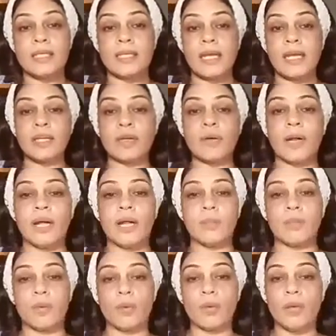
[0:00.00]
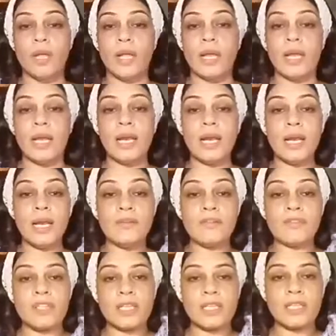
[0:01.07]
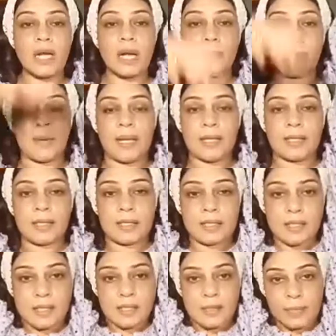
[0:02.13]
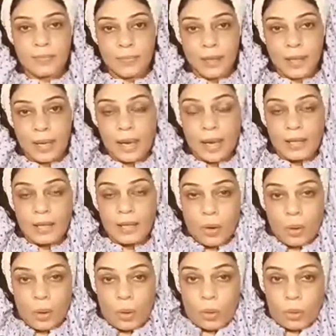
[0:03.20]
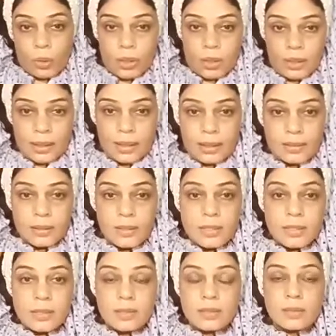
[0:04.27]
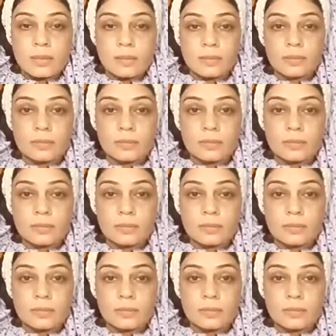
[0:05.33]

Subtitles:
Take your elbow, lift it up like this and hold like this.